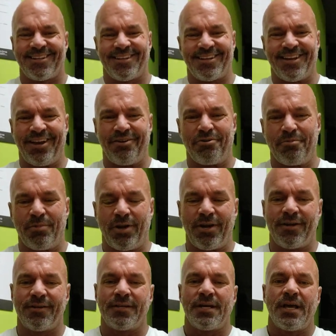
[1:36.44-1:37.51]
Hey everybody.
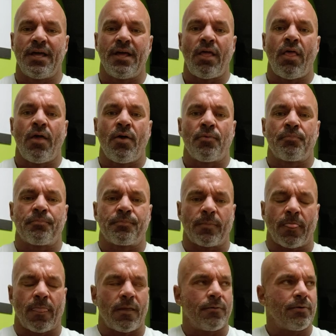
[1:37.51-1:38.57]

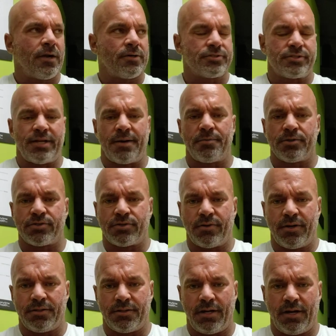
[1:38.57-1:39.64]
What I was
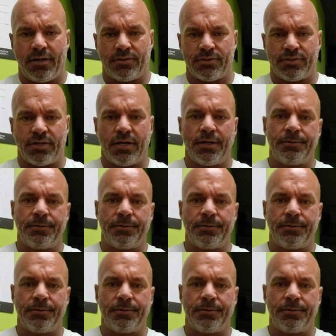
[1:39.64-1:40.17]
demonstrating there is